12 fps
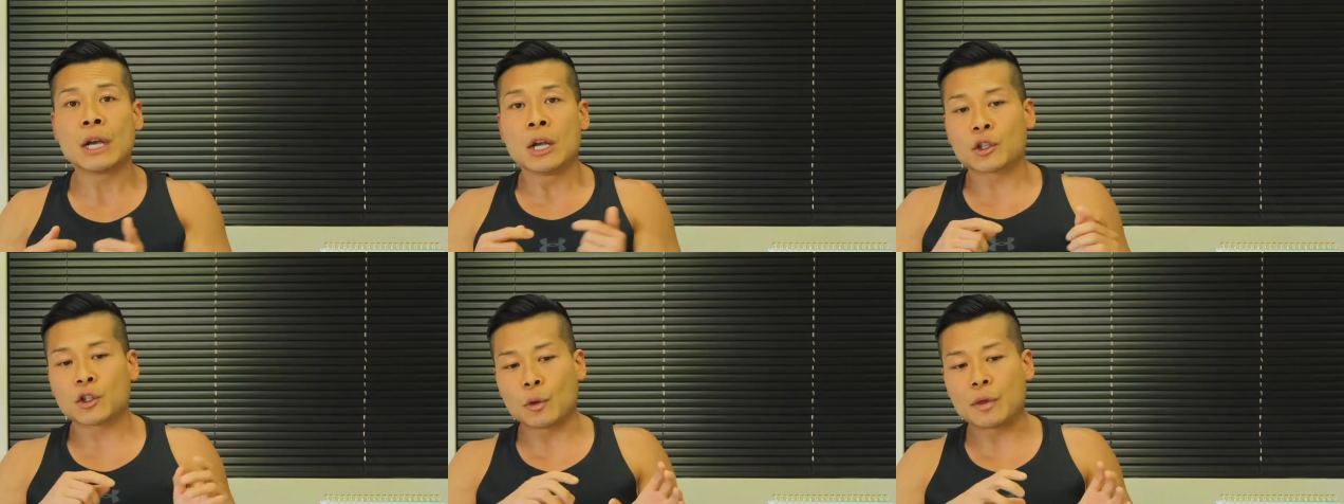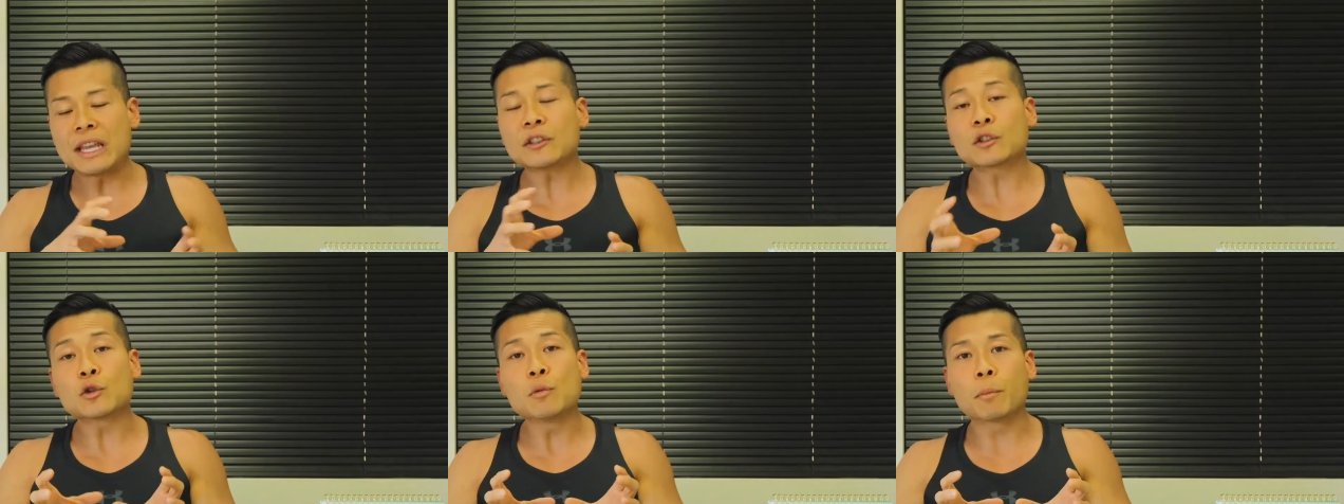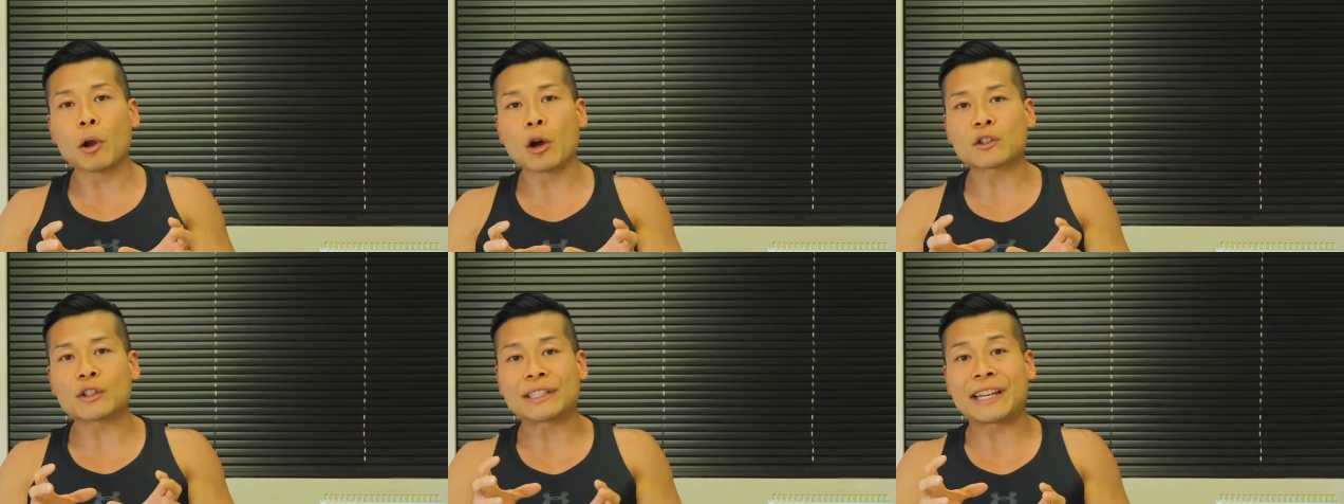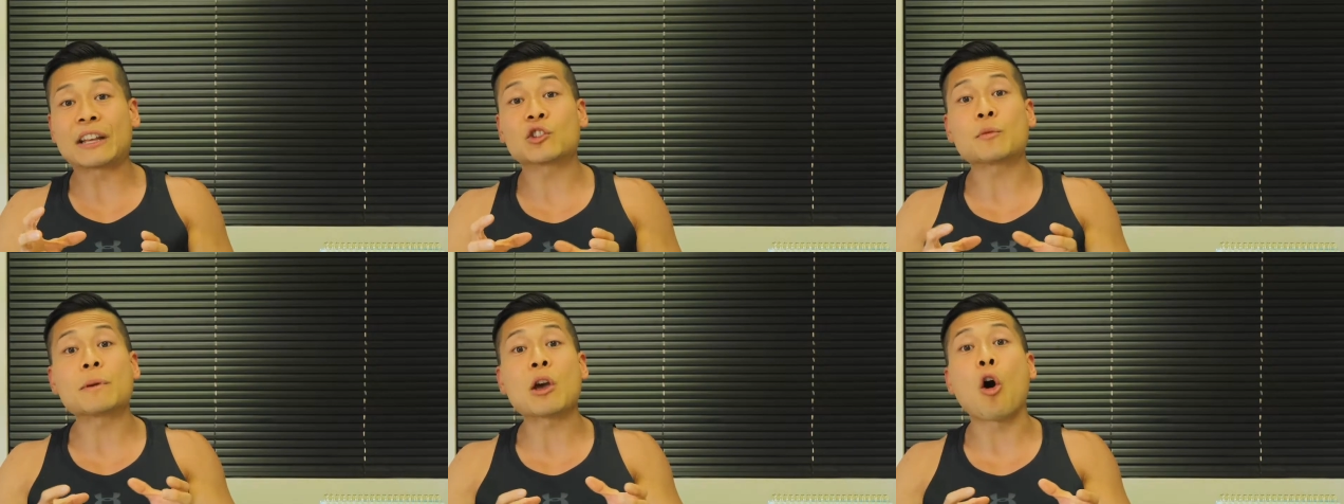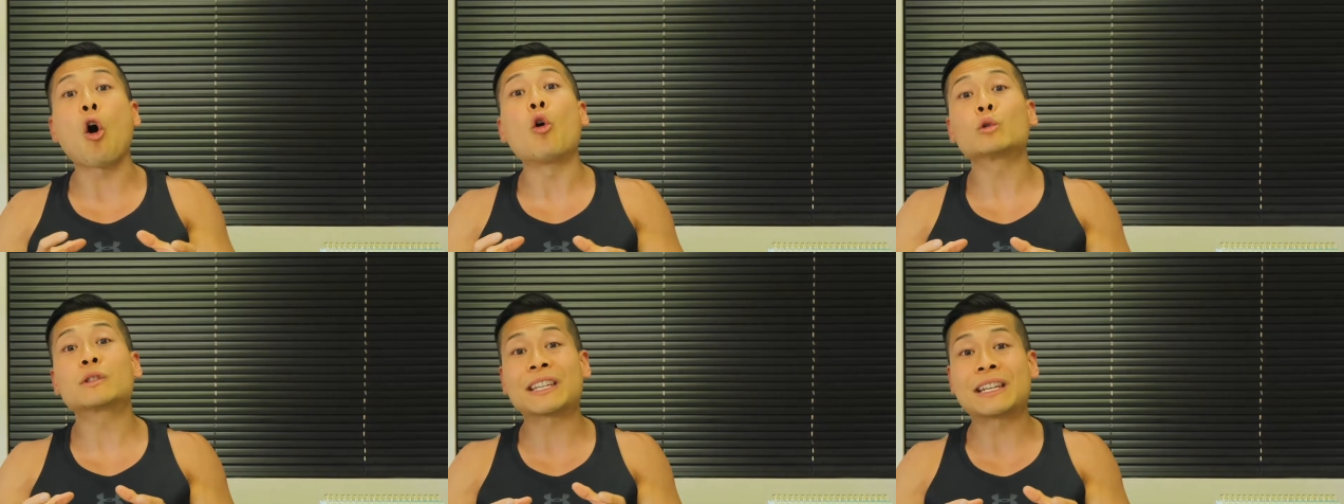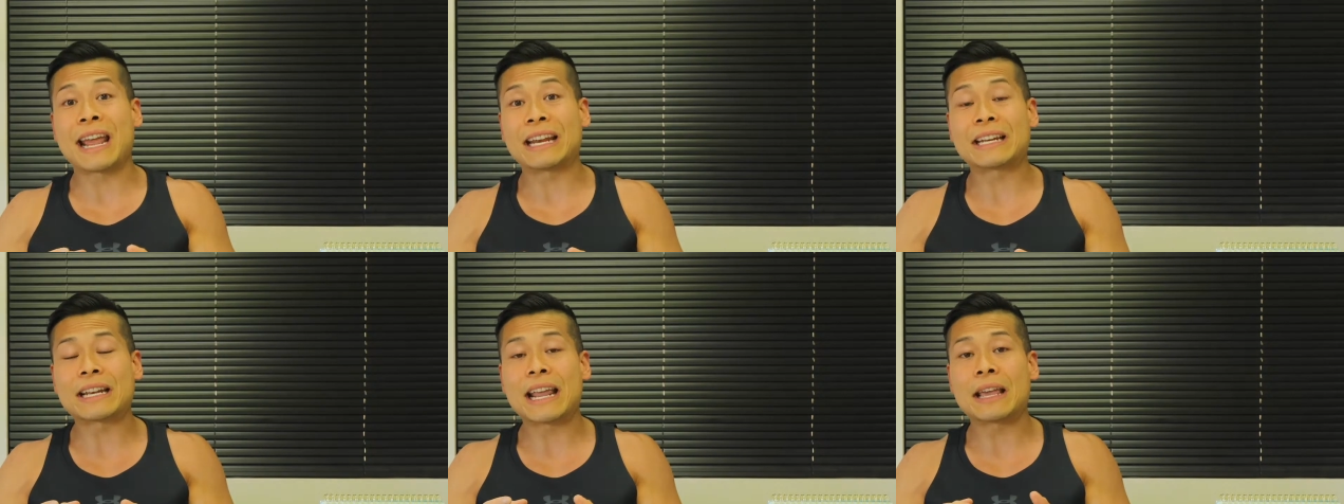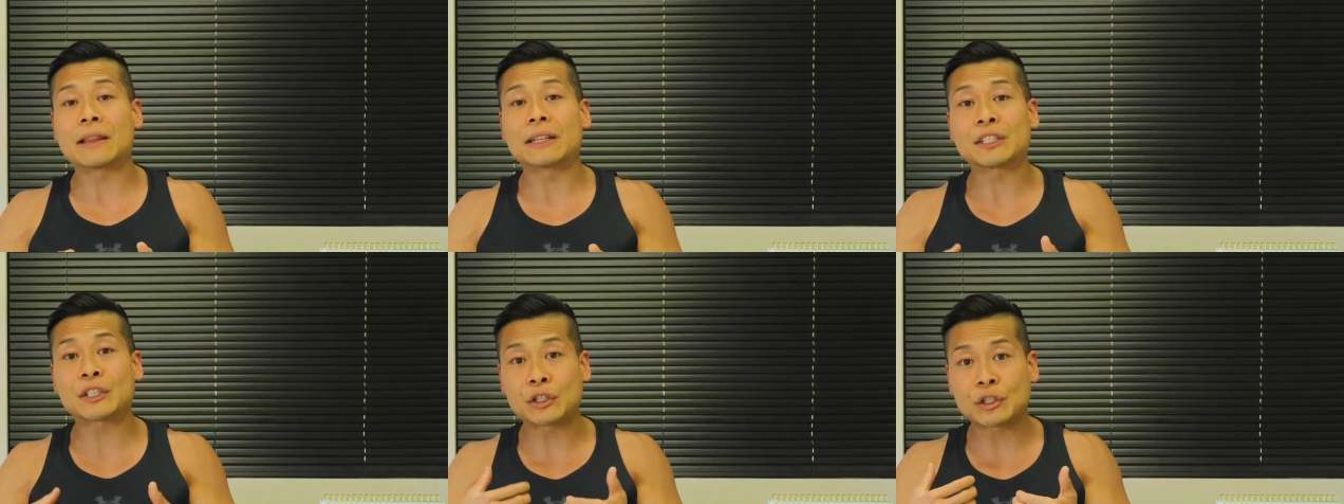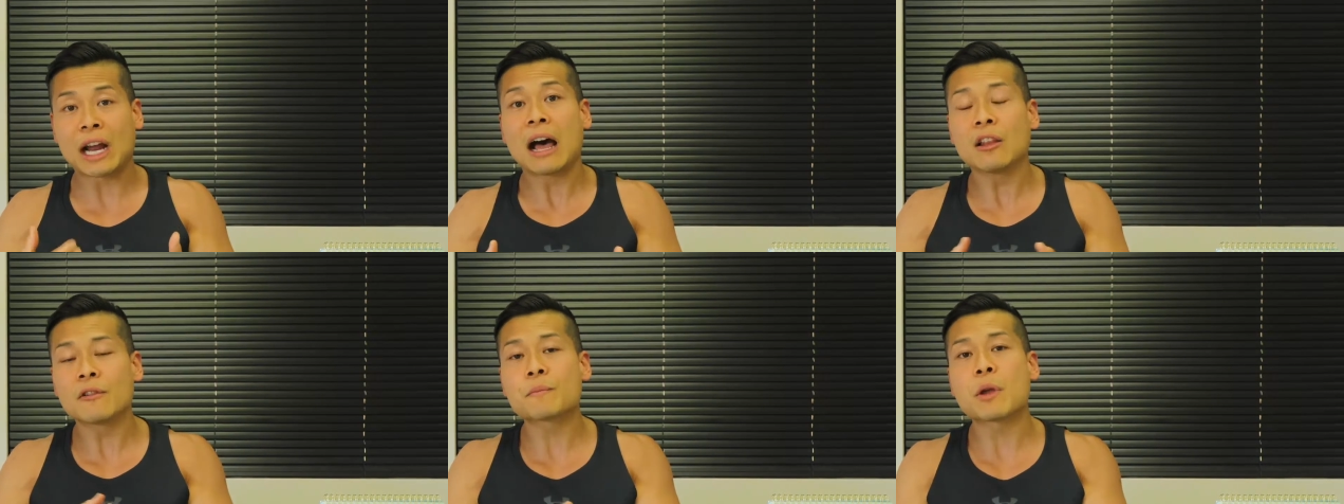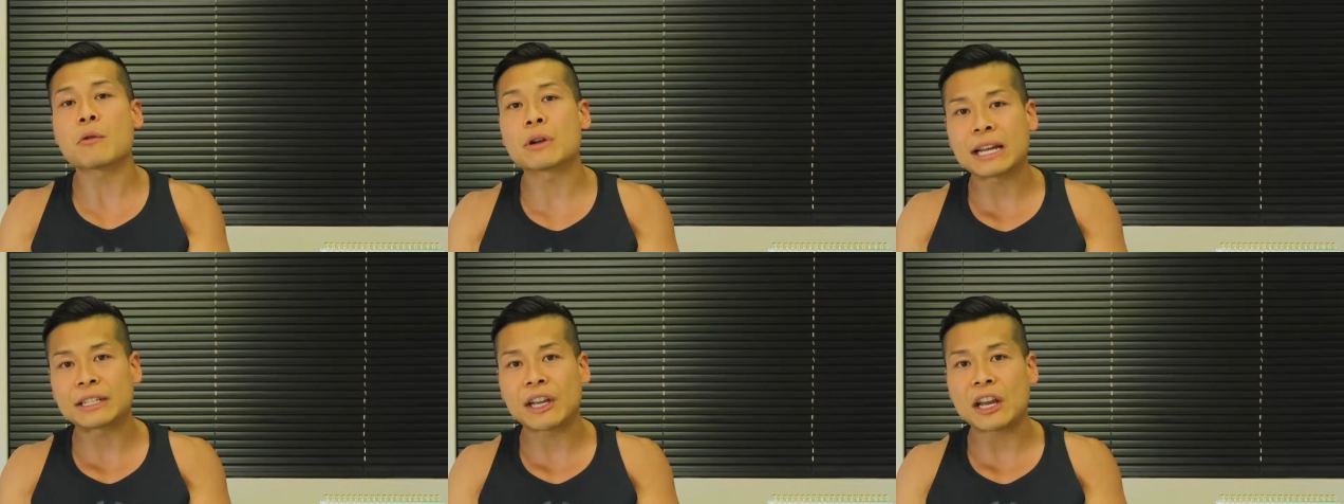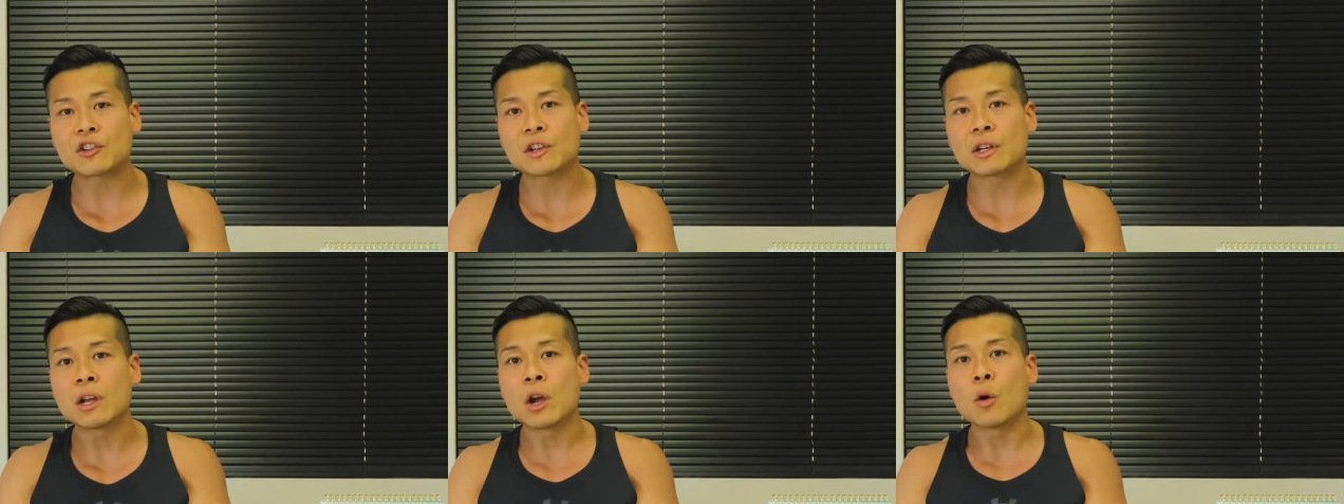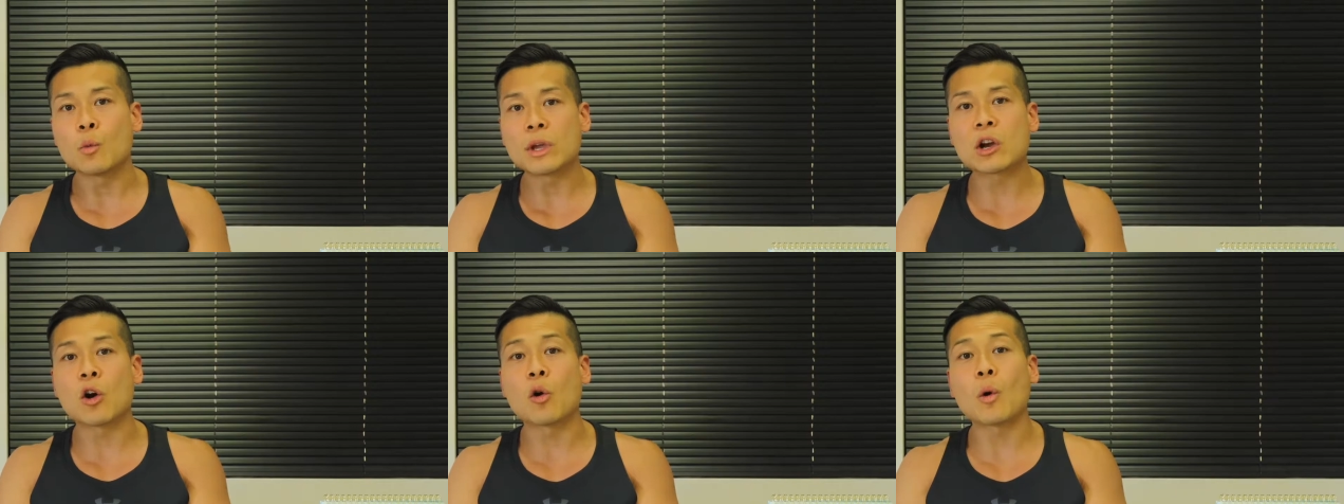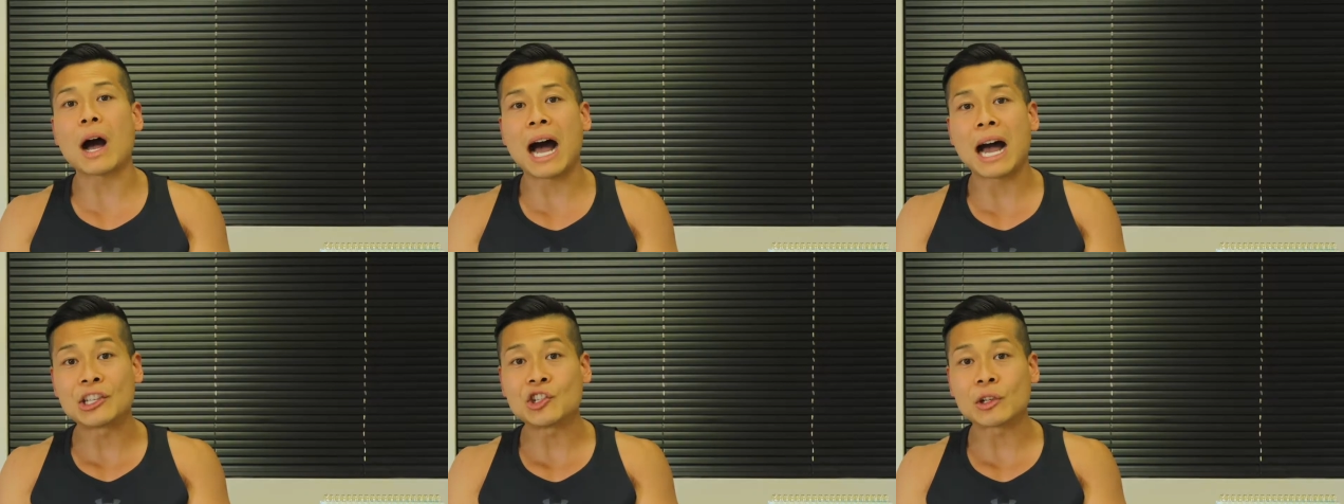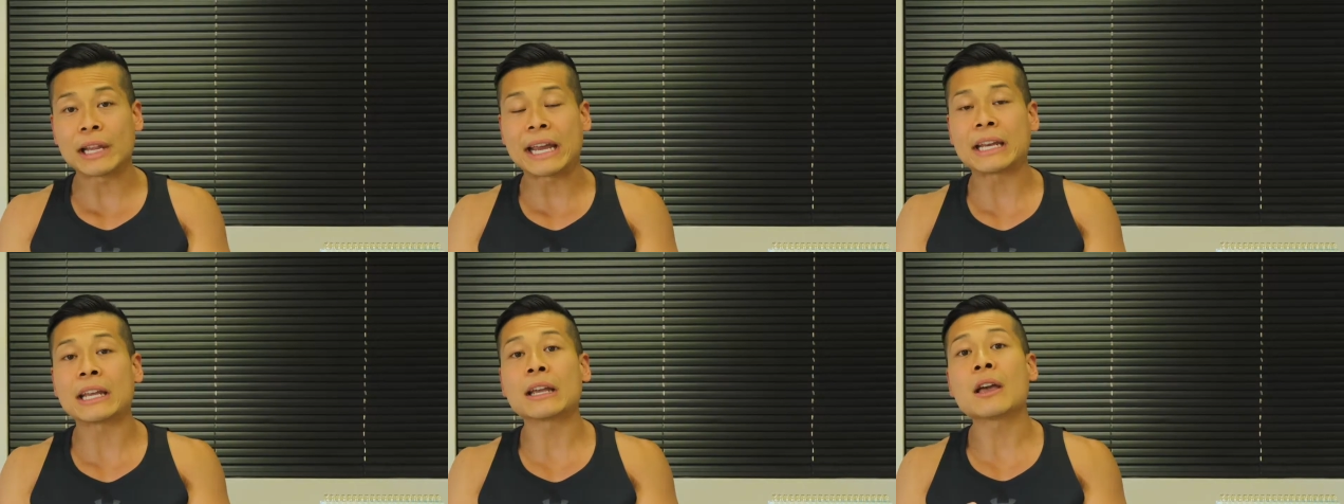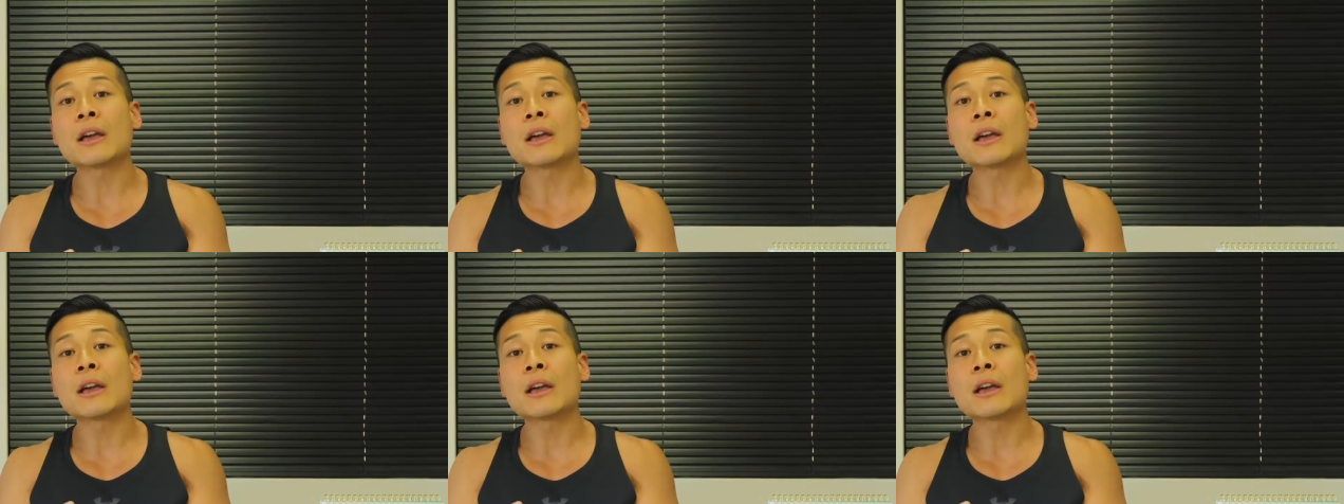So these two blocks tend to be alternated in the style of periodization we call undulating